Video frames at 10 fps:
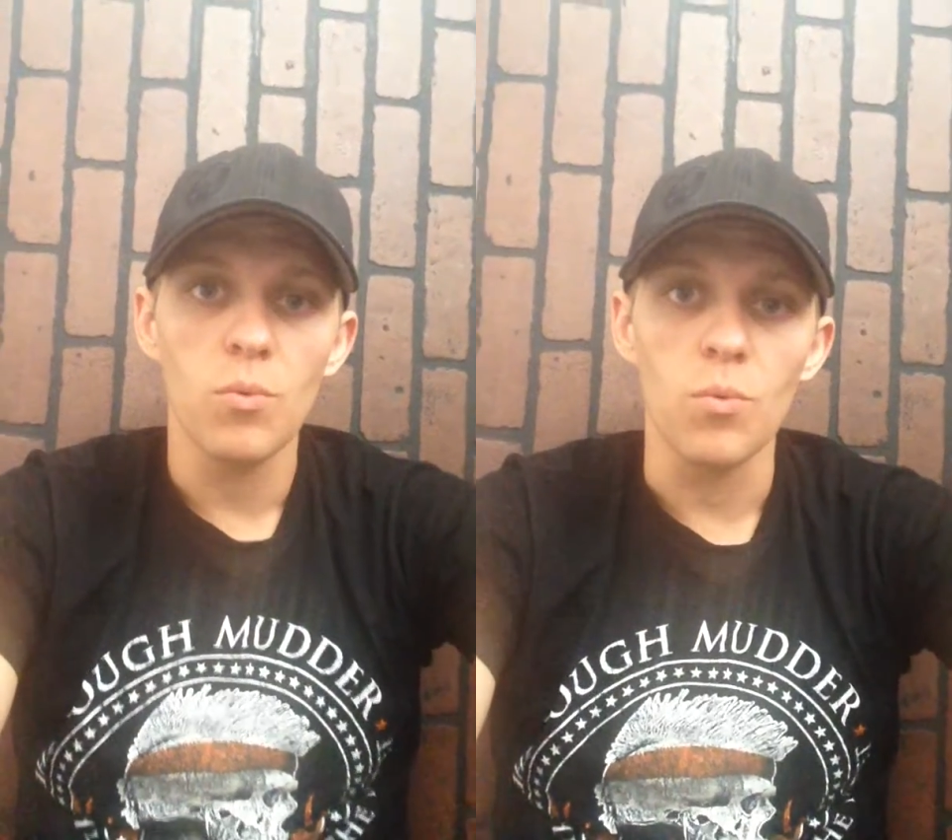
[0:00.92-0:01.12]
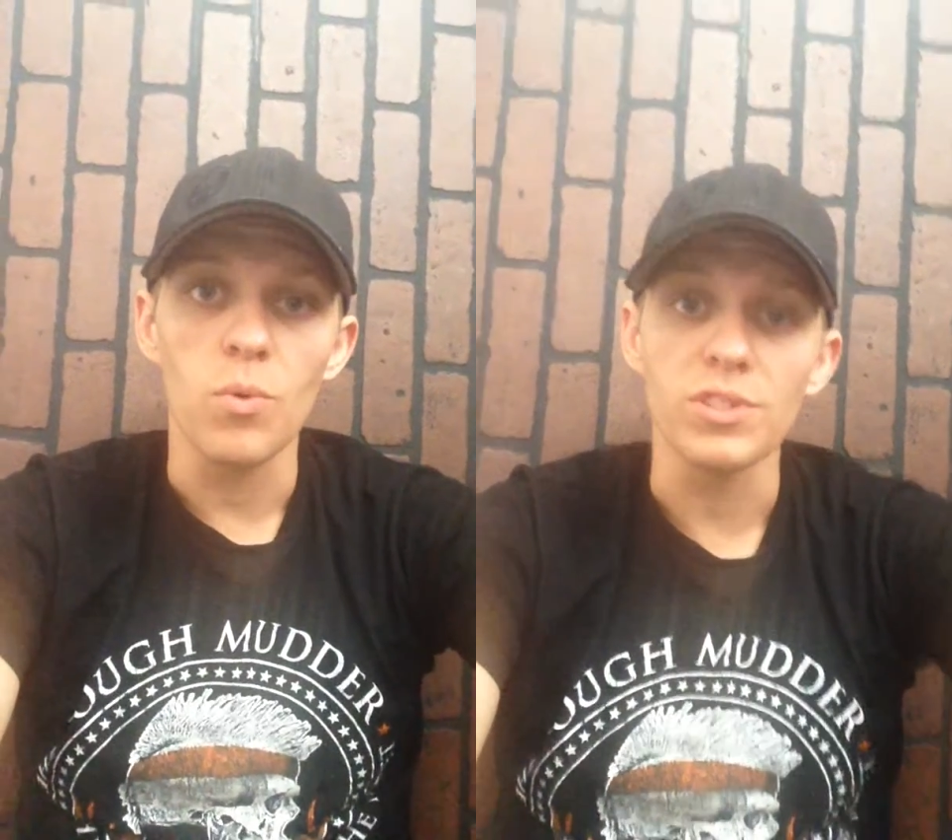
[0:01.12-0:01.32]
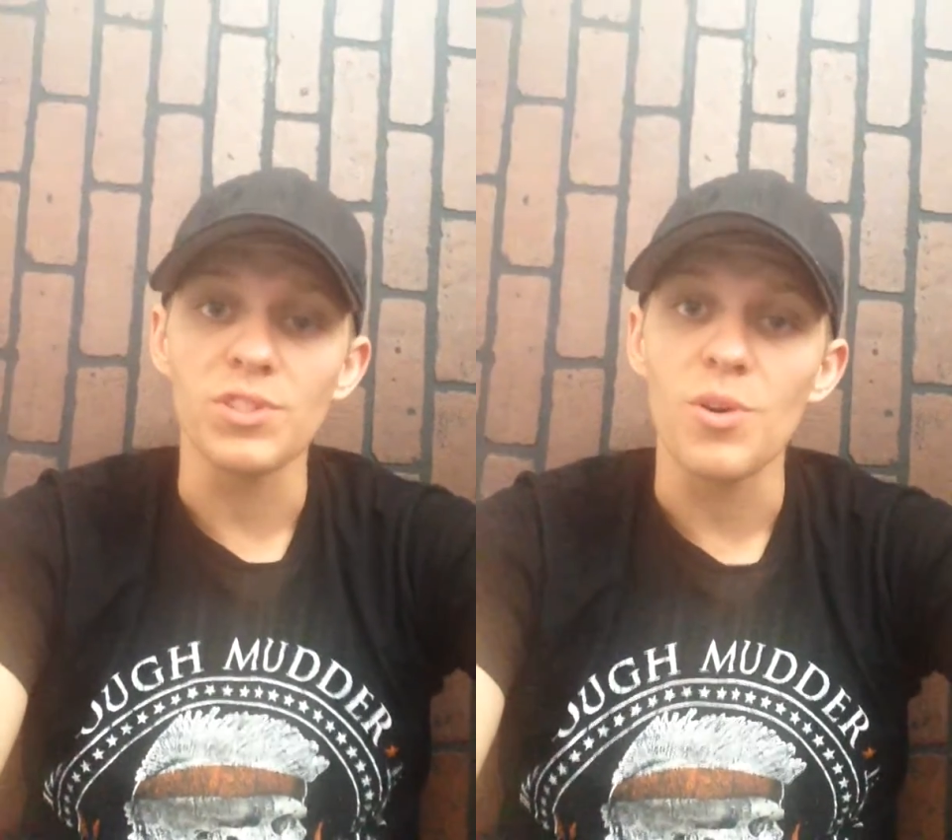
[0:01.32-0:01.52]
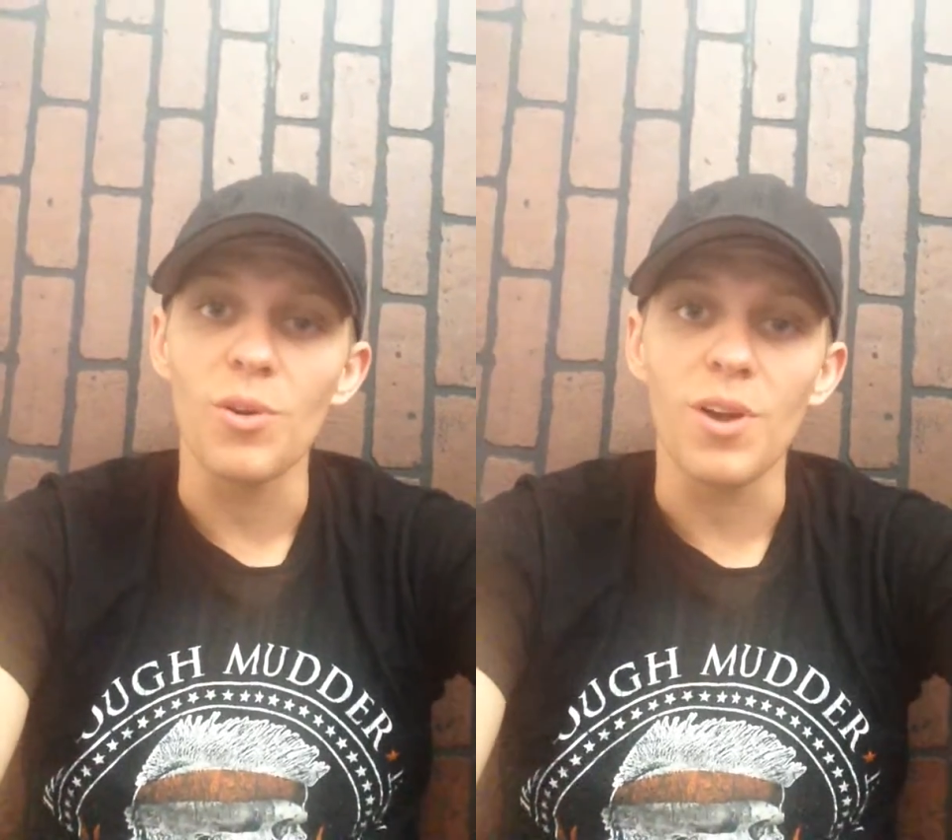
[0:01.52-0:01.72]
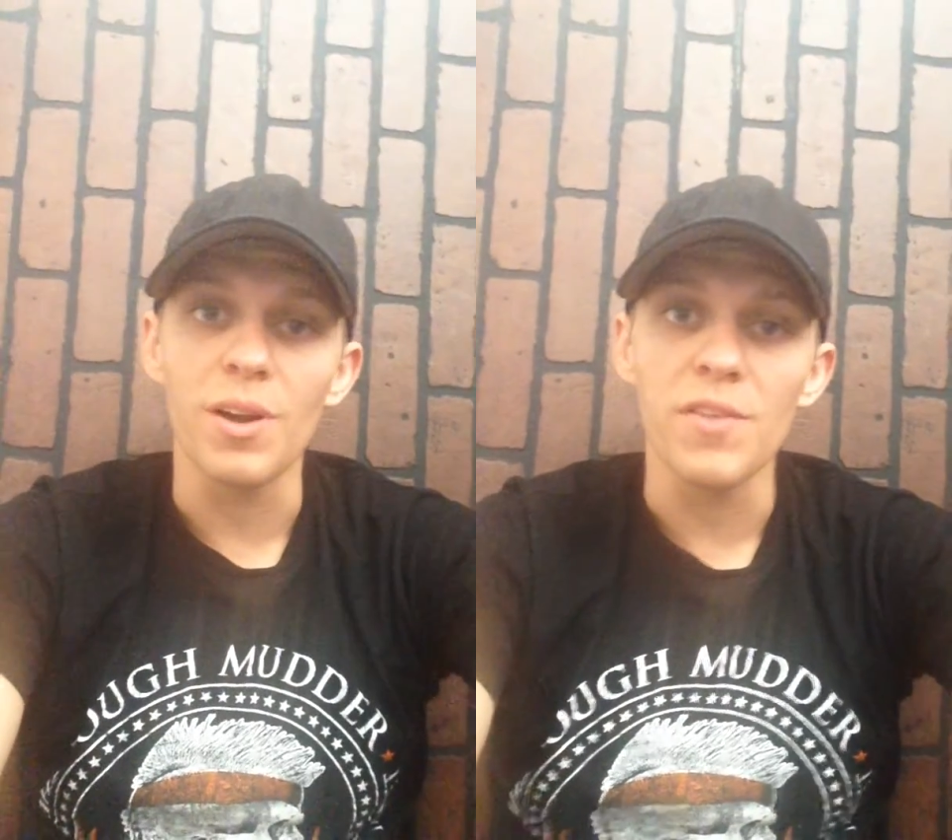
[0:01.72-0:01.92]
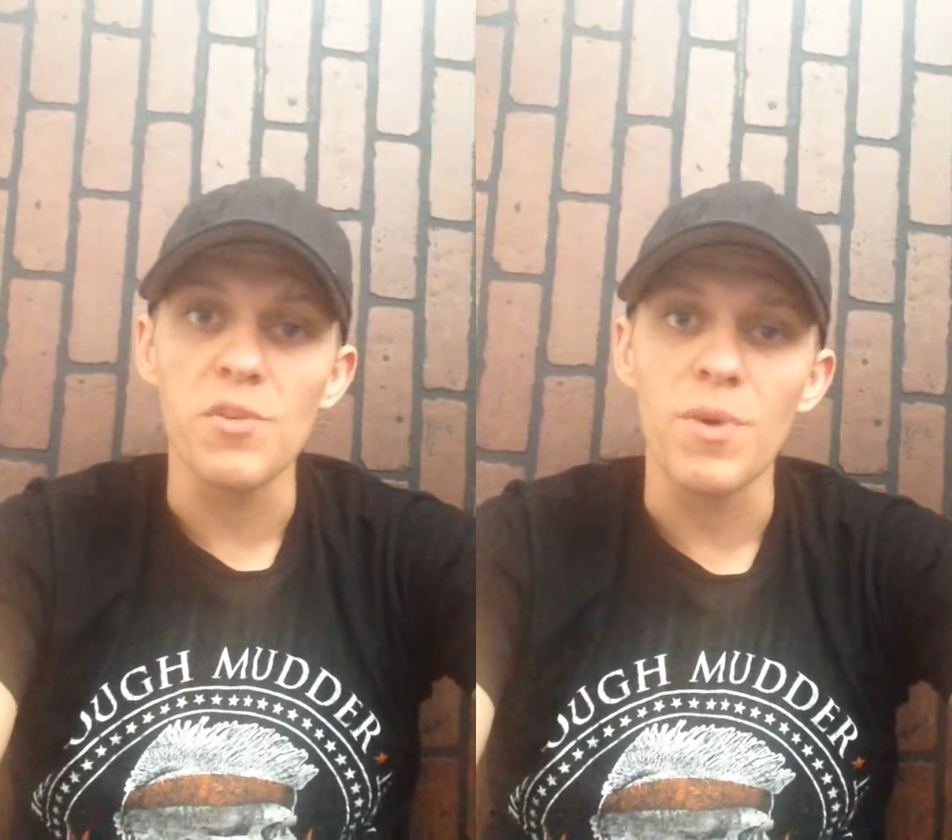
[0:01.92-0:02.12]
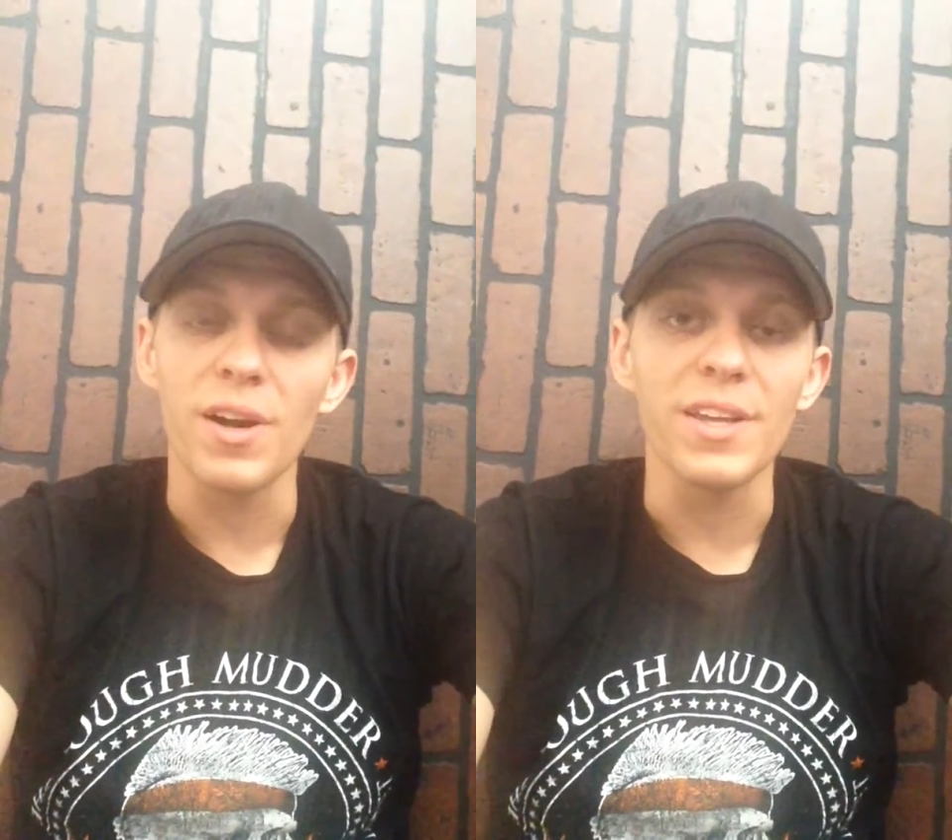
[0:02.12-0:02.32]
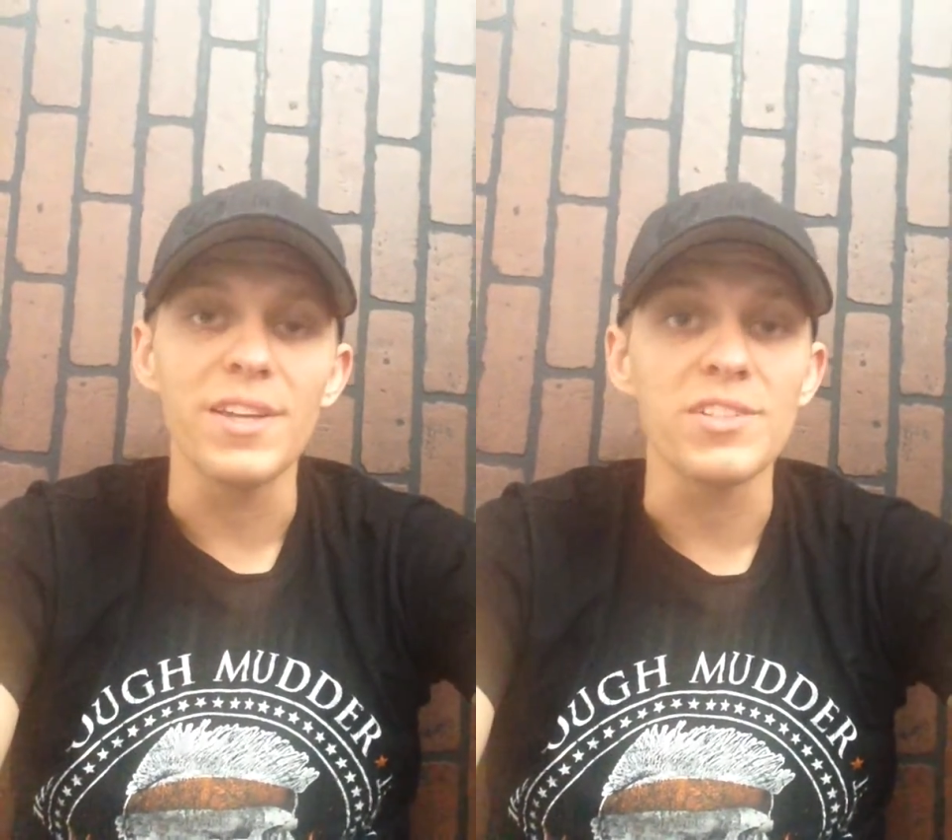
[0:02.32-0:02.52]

What's going on, everybody?